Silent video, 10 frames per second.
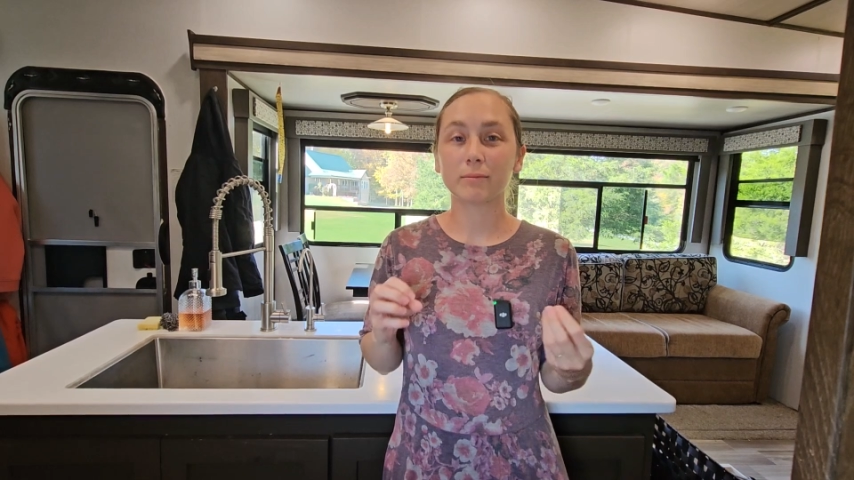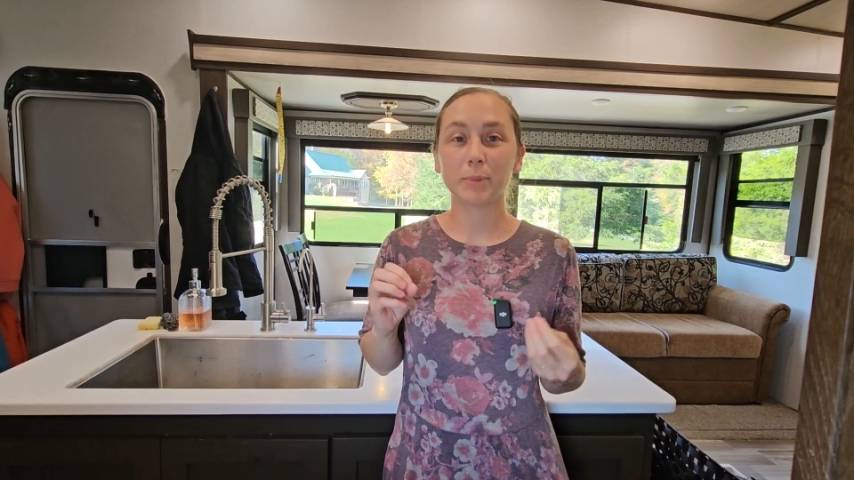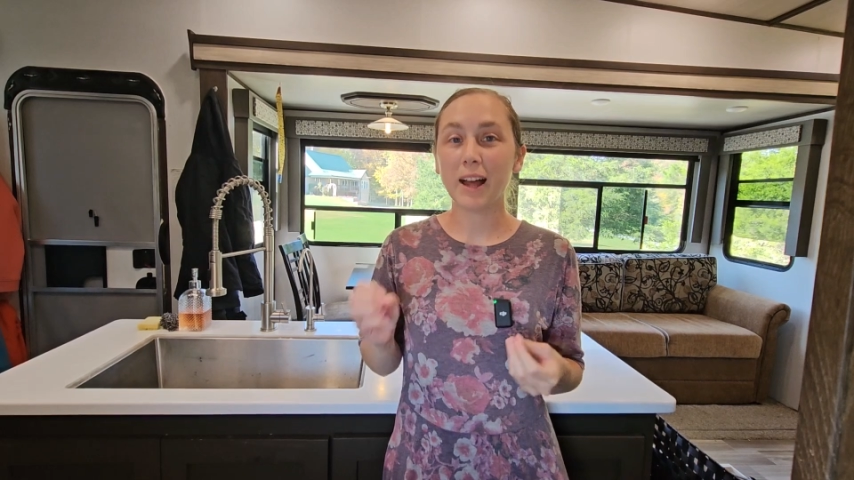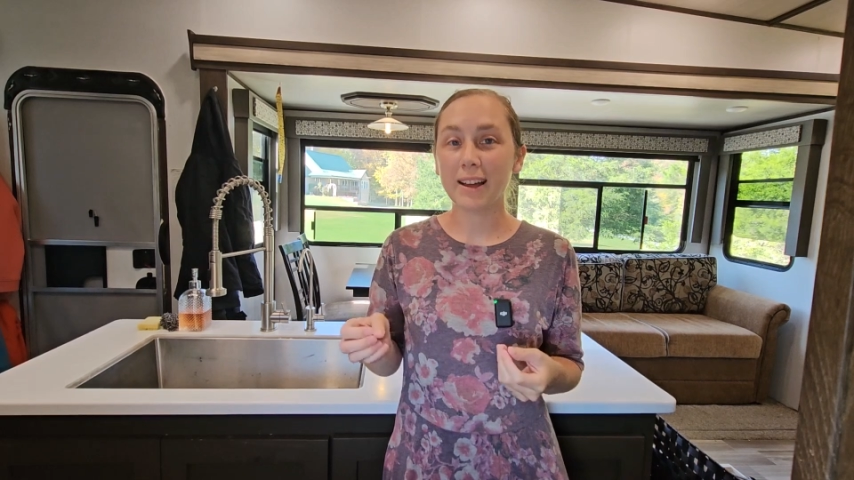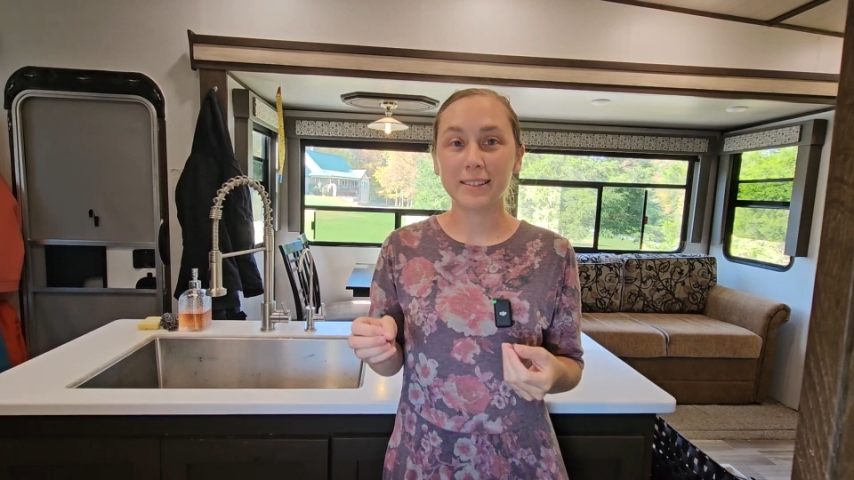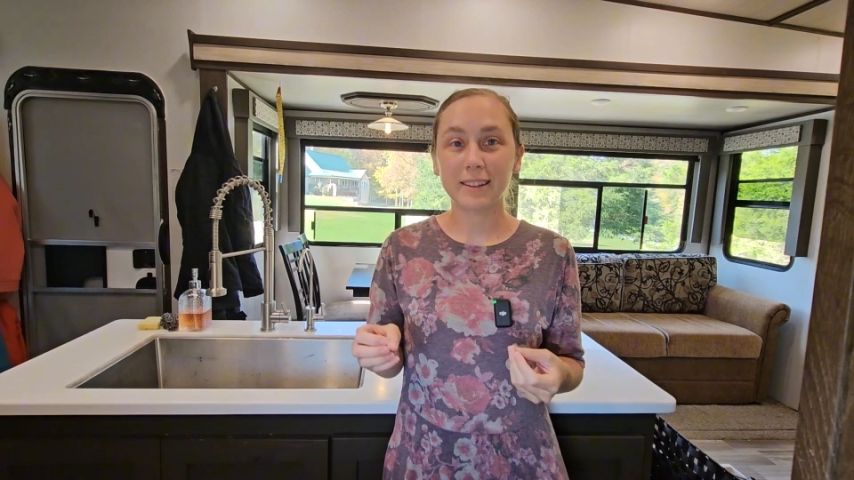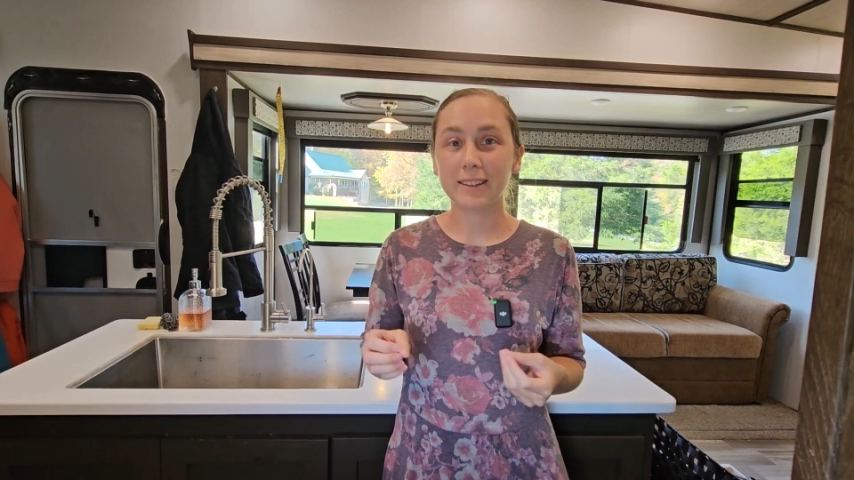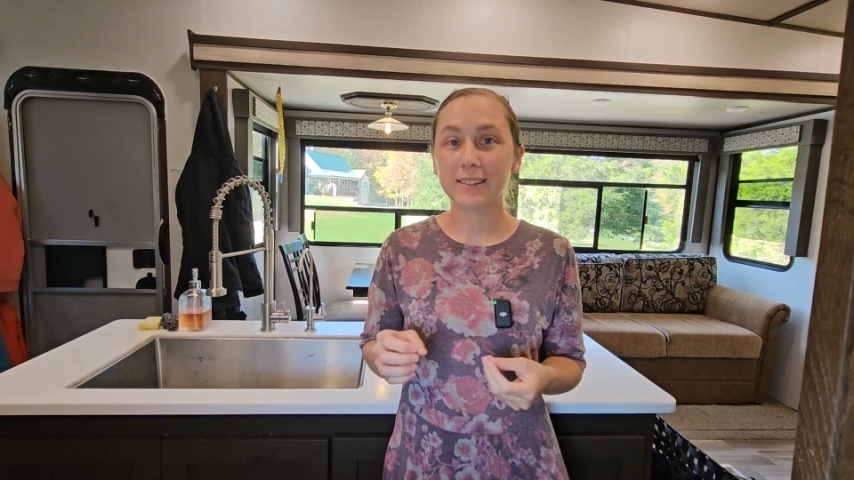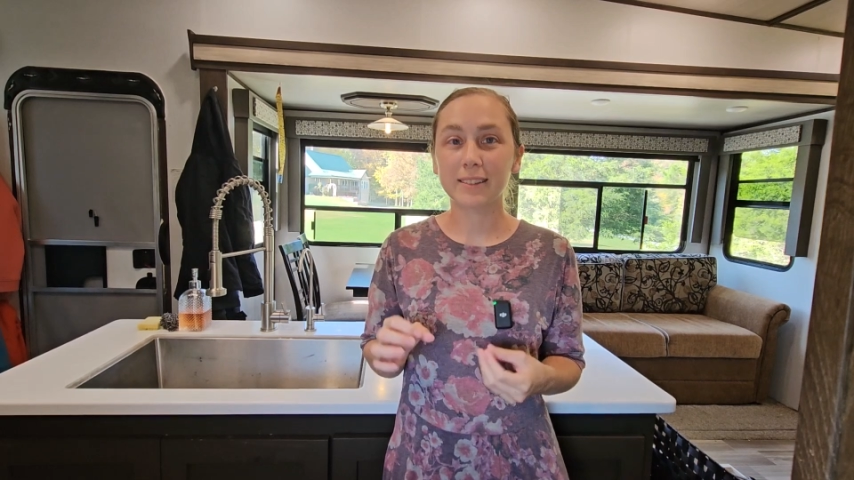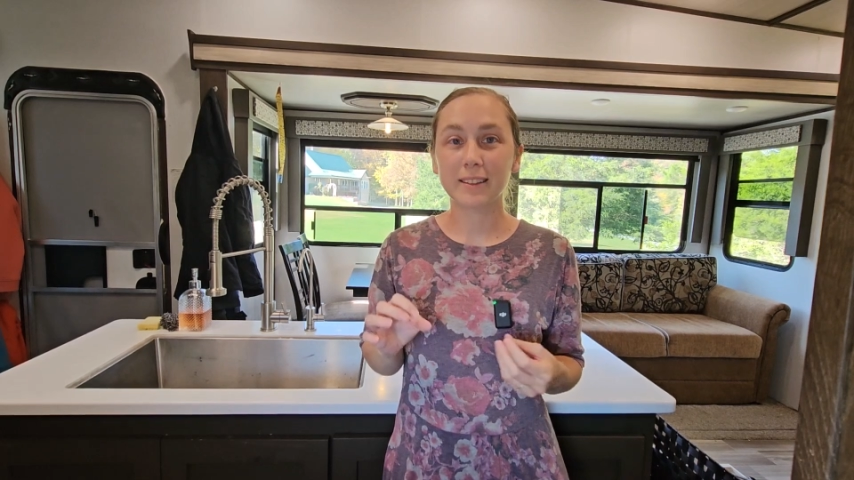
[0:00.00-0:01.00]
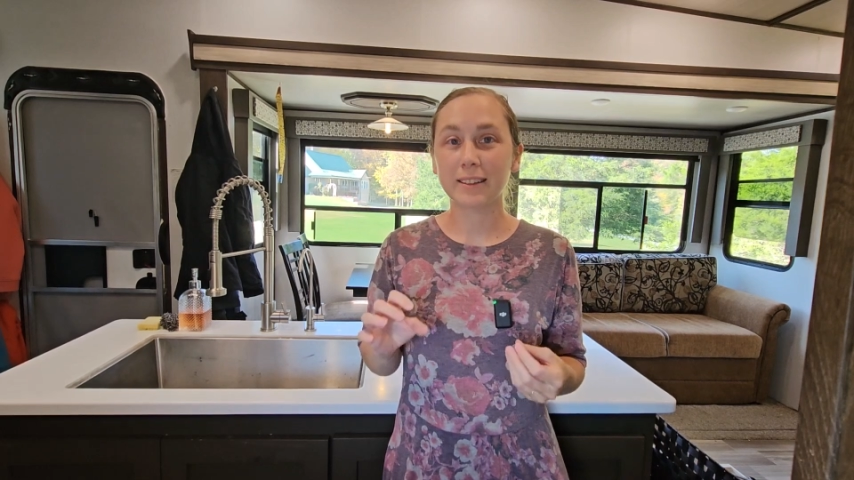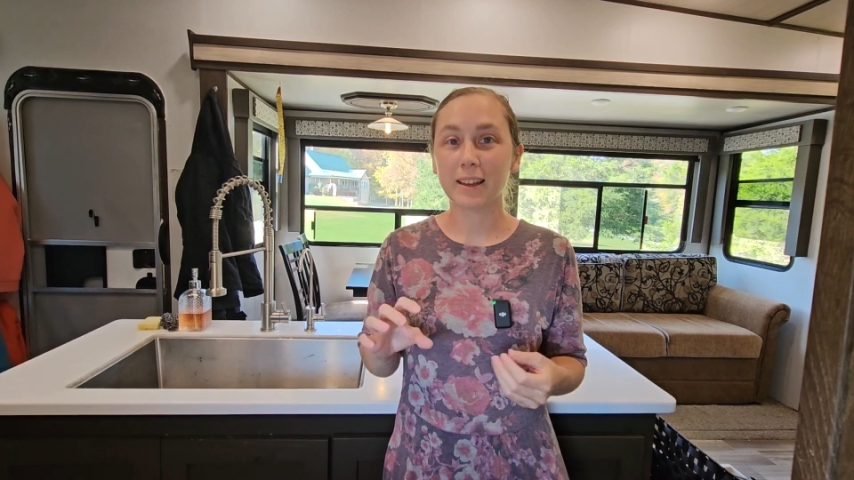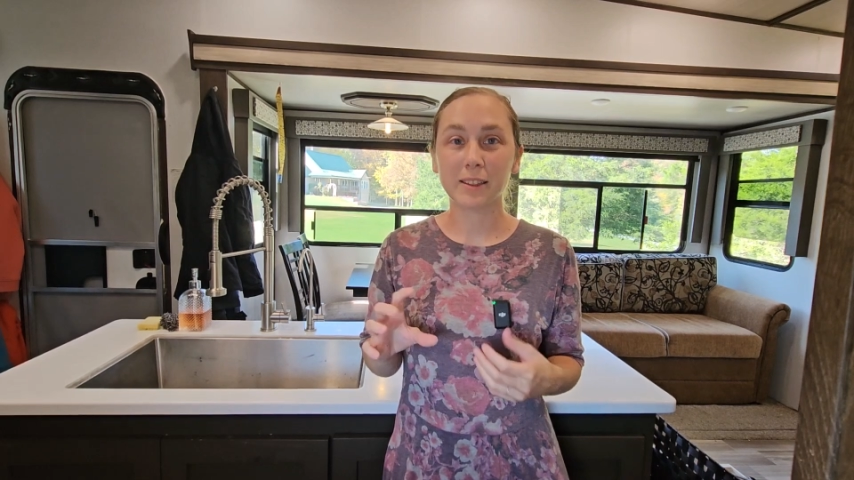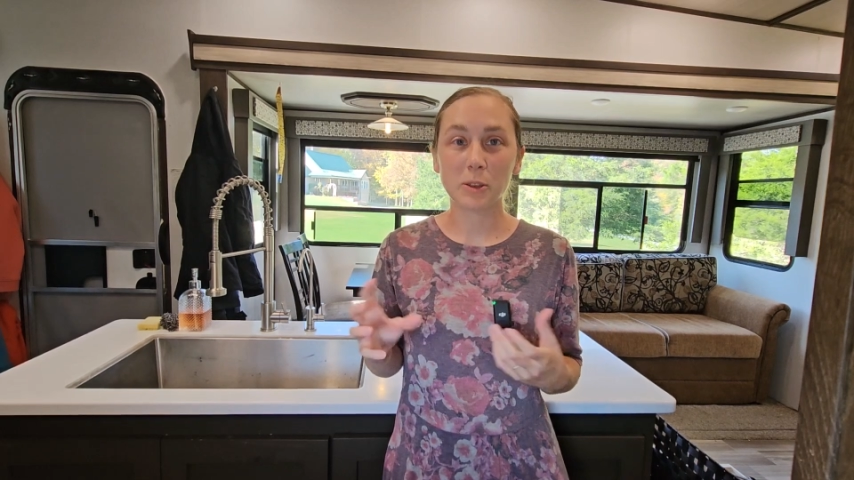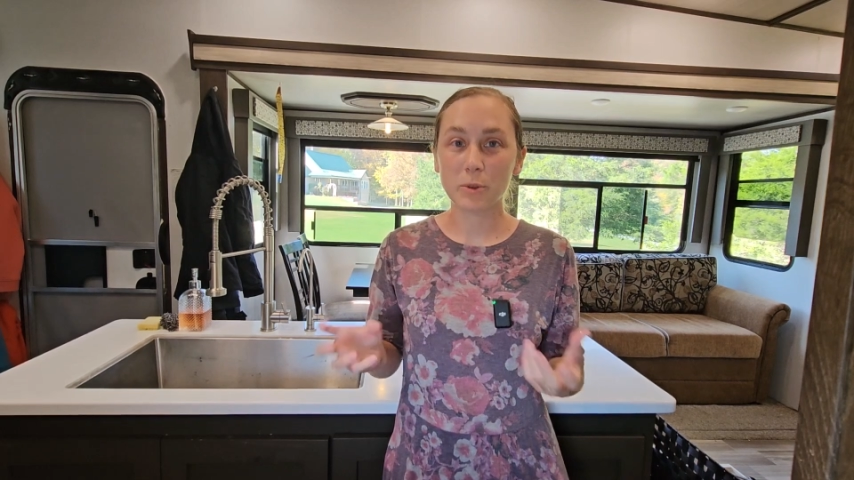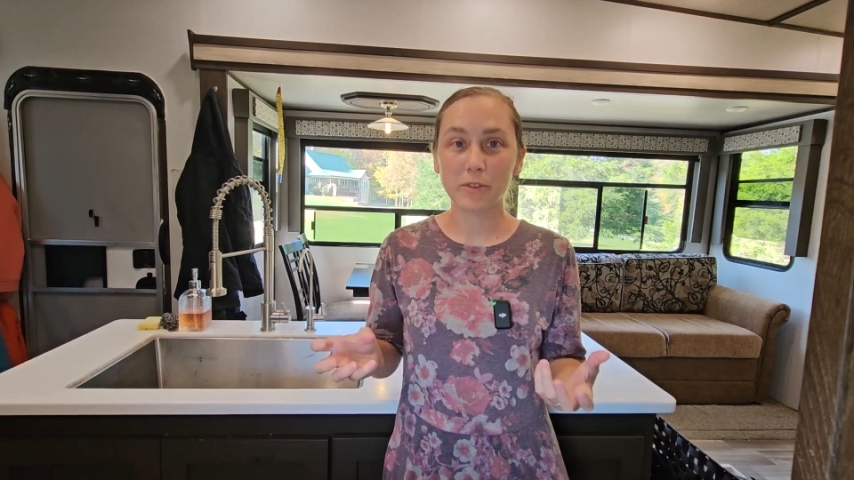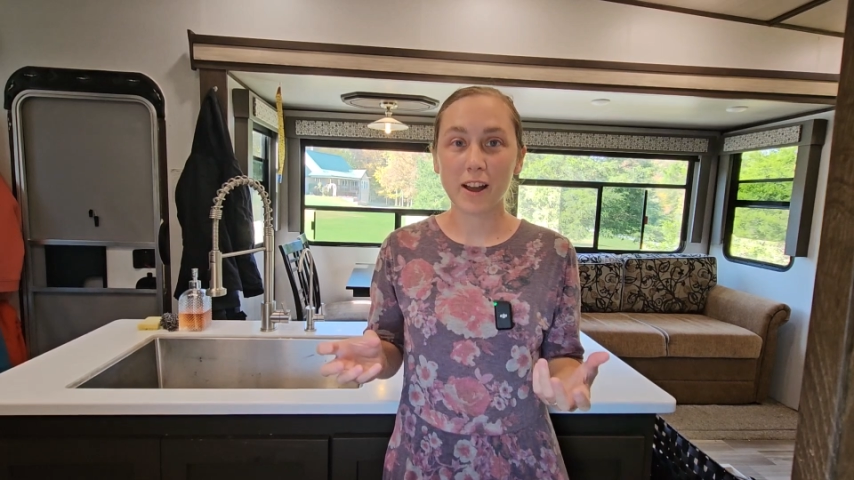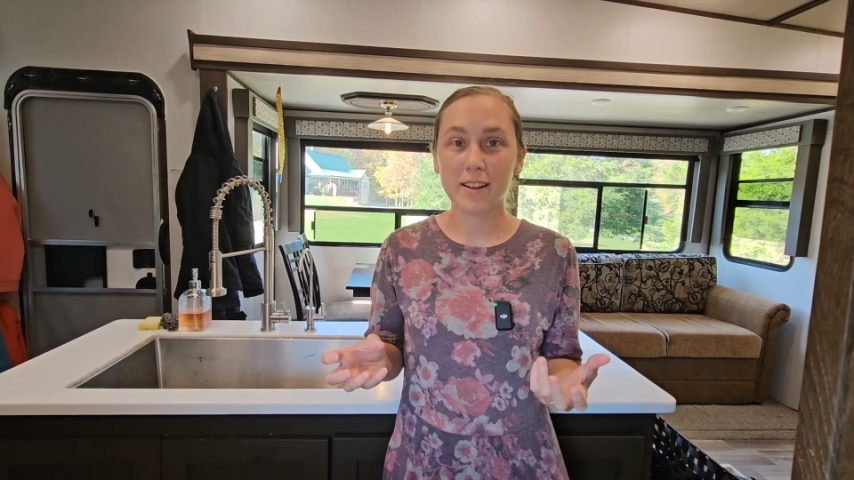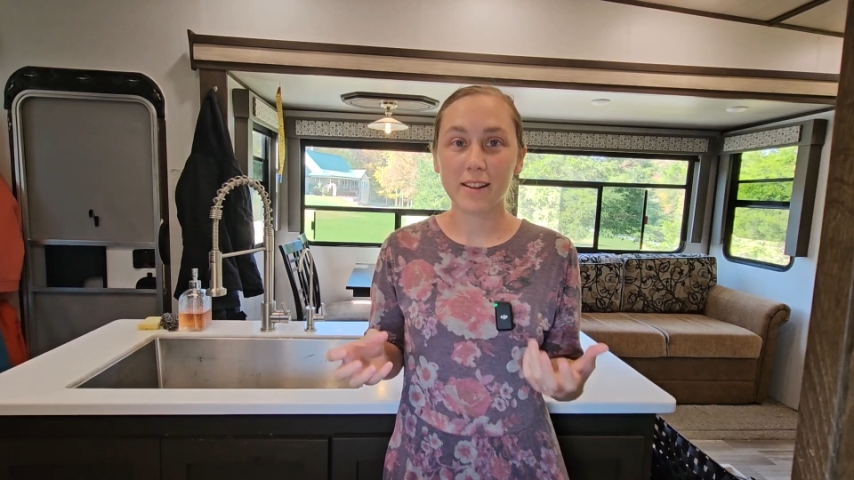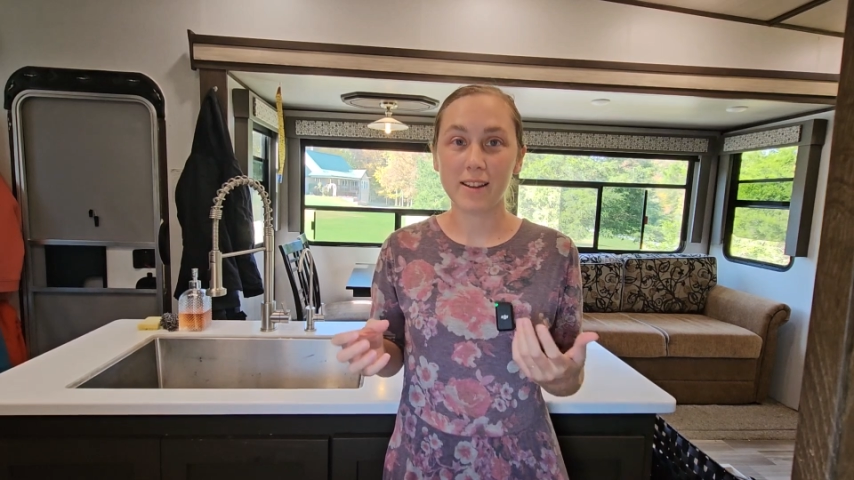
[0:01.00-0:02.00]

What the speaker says: plastics like that you would find